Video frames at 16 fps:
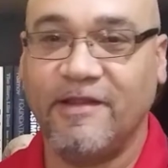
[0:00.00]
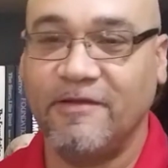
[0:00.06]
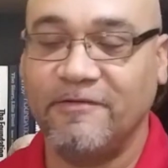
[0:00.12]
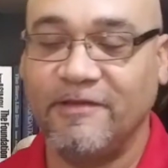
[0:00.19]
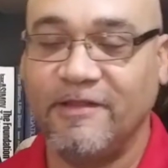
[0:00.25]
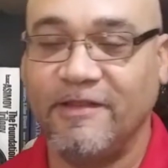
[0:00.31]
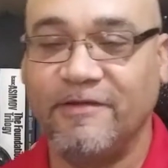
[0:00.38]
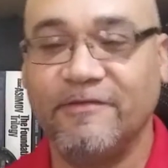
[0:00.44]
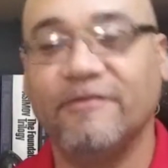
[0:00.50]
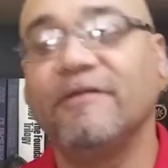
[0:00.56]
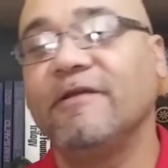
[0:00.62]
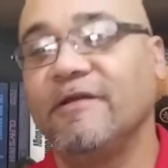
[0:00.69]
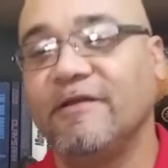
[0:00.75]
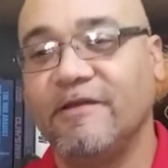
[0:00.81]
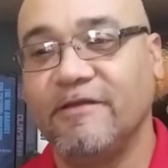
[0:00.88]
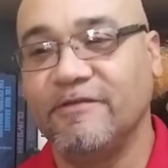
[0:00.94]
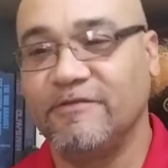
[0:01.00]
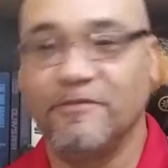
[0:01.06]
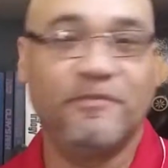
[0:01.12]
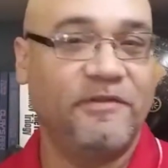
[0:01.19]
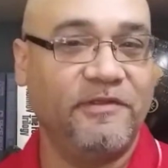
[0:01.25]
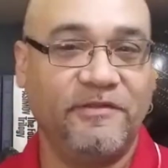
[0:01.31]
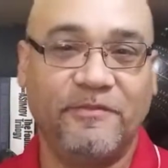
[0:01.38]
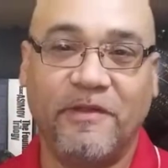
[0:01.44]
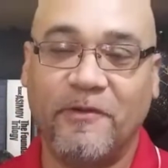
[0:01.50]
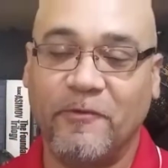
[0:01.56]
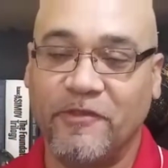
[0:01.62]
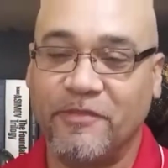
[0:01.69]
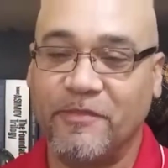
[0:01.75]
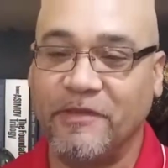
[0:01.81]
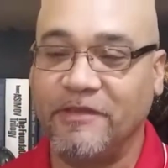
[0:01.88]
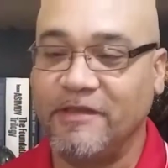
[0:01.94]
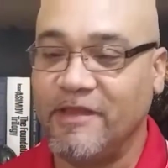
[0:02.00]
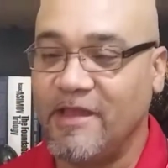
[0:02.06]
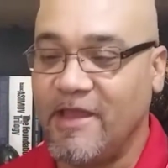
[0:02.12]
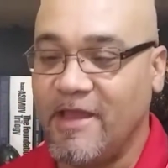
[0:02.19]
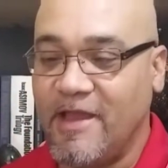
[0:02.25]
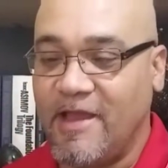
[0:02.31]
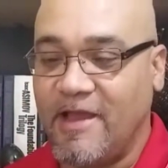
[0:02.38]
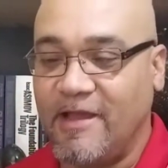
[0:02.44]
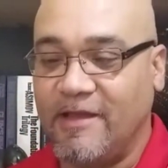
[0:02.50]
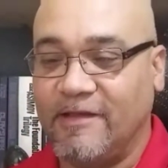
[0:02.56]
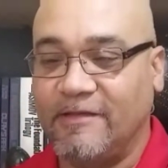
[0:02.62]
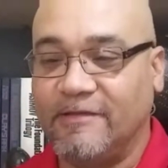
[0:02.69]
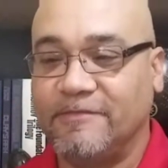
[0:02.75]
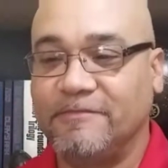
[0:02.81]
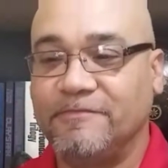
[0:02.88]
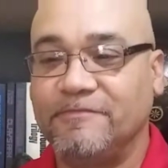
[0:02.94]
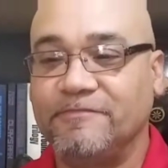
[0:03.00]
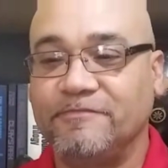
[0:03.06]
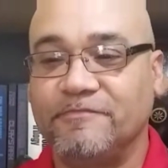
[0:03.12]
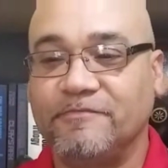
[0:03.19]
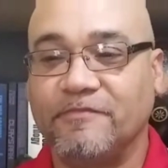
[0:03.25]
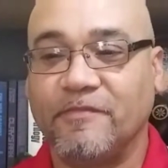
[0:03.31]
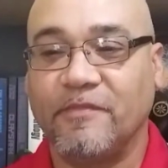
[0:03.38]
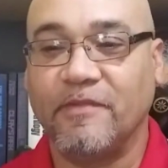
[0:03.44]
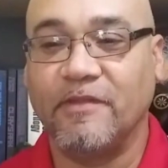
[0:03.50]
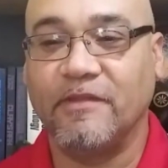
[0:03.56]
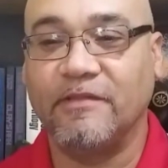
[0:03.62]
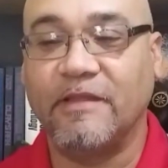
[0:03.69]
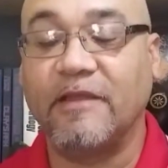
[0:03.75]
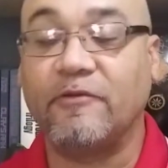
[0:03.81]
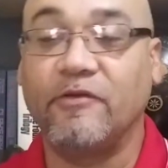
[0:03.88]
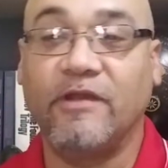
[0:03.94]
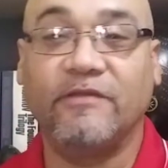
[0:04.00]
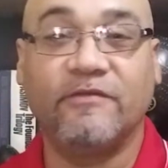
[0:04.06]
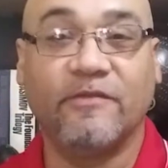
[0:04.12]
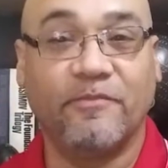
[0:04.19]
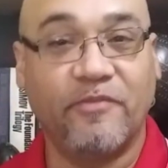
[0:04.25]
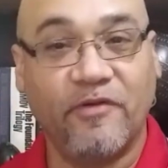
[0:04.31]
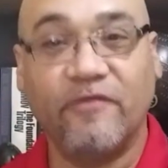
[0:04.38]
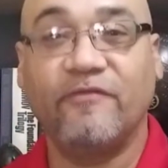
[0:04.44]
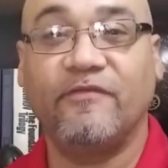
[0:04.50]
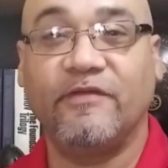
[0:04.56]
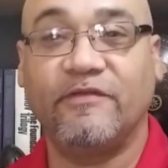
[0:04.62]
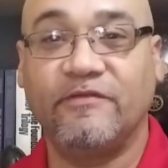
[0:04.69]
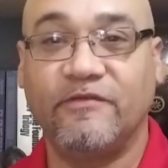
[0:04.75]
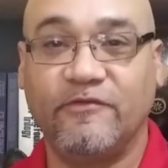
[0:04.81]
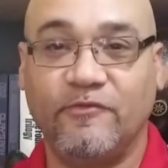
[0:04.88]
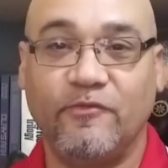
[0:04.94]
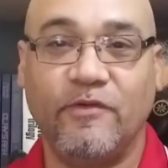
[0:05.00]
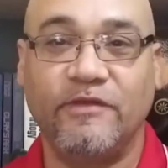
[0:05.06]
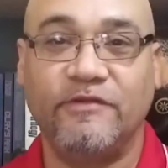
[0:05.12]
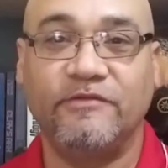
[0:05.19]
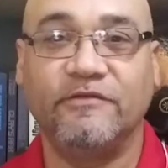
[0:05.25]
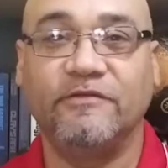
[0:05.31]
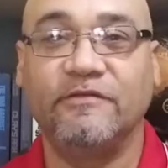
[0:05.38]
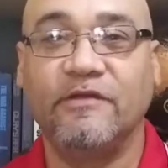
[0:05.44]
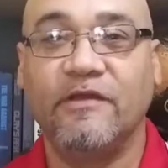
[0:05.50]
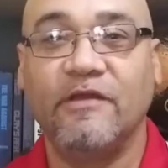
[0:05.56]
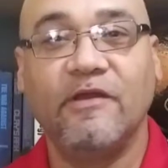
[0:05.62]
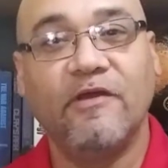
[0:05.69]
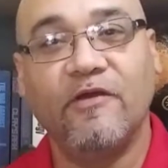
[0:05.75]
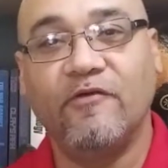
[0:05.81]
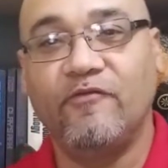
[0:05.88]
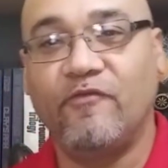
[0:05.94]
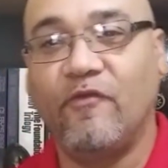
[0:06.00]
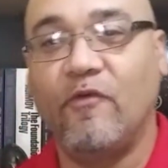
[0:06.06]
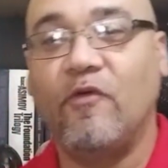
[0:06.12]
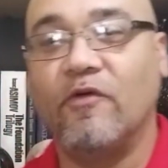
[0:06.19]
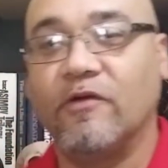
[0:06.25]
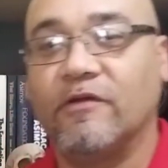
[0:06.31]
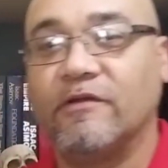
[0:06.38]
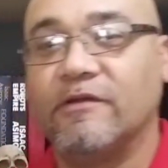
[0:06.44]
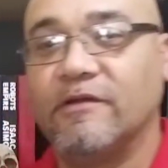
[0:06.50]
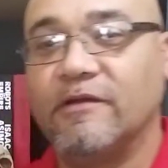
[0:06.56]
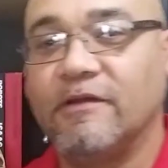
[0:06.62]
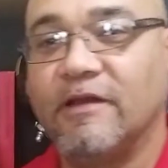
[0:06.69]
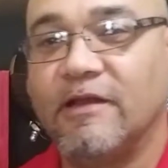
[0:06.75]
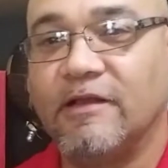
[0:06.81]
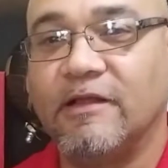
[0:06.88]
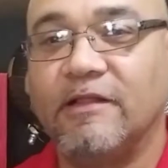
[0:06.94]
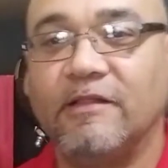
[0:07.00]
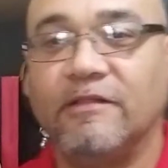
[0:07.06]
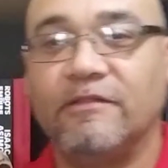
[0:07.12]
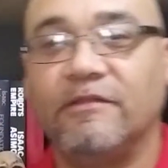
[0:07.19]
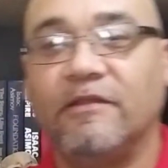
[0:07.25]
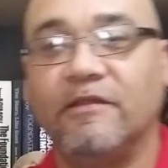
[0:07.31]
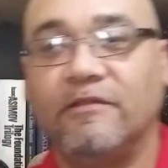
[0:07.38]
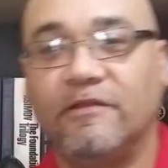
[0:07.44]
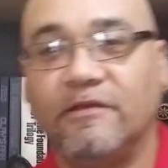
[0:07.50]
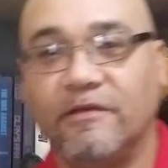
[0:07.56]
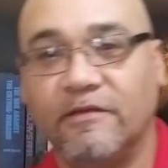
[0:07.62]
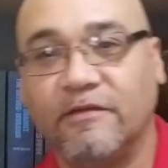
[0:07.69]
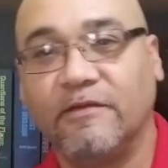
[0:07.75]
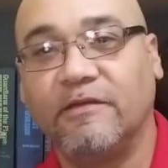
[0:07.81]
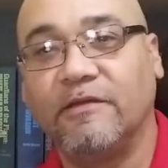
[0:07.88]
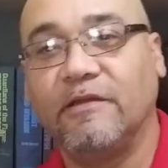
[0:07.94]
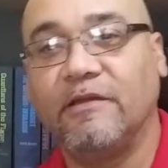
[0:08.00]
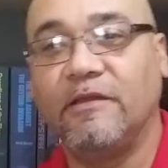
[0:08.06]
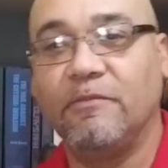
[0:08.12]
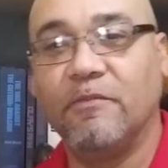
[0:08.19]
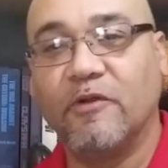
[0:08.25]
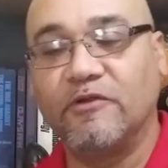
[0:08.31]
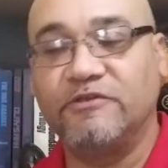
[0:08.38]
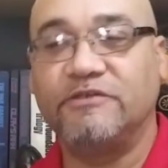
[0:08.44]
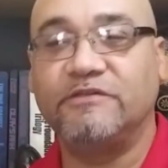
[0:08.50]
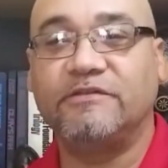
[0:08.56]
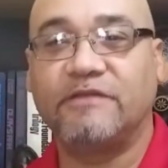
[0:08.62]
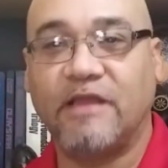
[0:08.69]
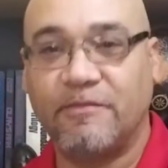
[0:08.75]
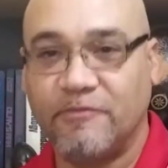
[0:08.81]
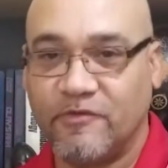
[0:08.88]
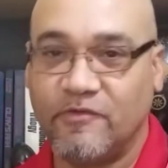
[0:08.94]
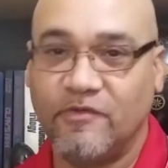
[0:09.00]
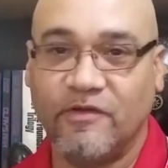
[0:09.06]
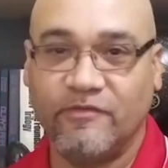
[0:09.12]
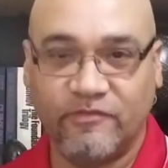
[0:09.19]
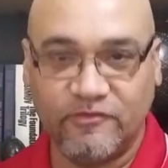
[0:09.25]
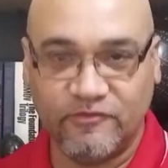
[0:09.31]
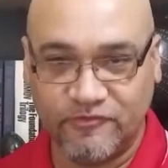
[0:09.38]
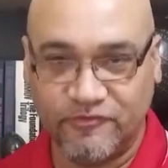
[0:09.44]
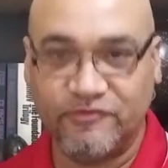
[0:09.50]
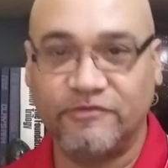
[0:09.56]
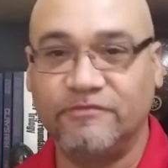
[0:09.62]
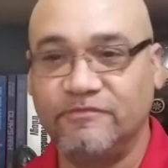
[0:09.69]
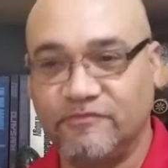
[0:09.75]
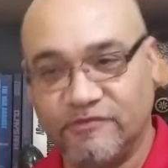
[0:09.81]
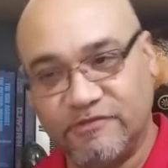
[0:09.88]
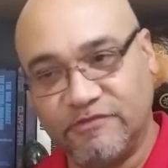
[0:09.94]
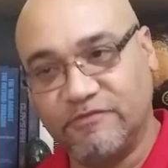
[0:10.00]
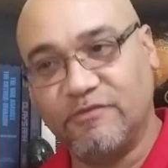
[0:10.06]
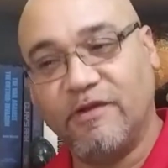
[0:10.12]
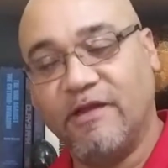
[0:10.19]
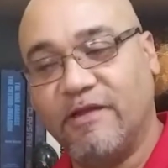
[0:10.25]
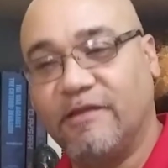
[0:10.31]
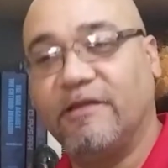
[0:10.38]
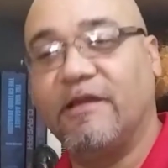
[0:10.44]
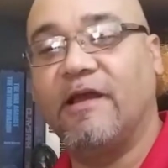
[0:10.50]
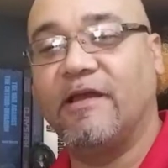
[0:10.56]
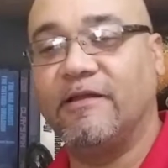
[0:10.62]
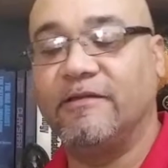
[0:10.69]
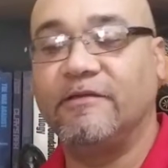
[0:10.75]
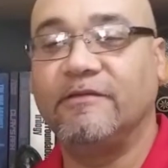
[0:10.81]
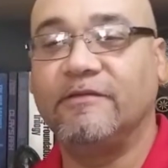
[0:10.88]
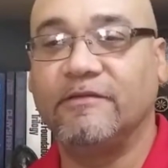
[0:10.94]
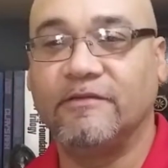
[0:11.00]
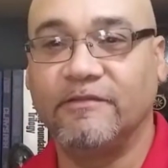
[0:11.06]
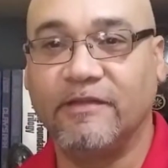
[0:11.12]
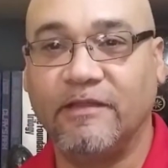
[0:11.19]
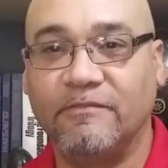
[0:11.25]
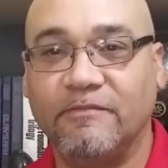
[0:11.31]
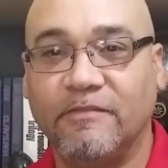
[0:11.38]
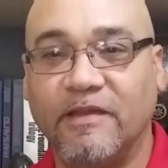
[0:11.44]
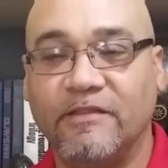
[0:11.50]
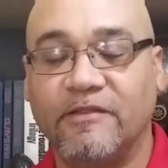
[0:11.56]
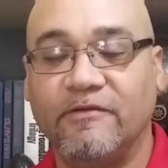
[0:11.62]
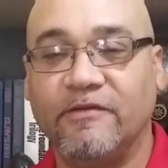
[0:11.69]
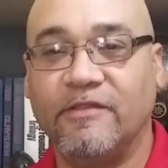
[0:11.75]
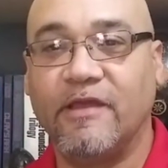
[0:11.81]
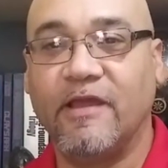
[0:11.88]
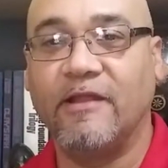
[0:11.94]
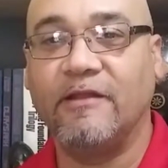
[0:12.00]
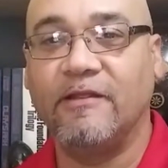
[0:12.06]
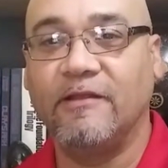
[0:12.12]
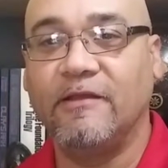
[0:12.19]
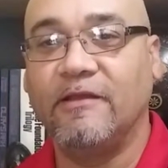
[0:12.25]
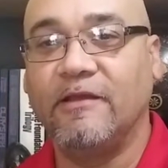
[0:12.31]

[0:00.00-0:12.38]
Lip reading: out later, so please bear with me. That creates a perfect situation for the emergent chemical evolution, which is why I named my theory that,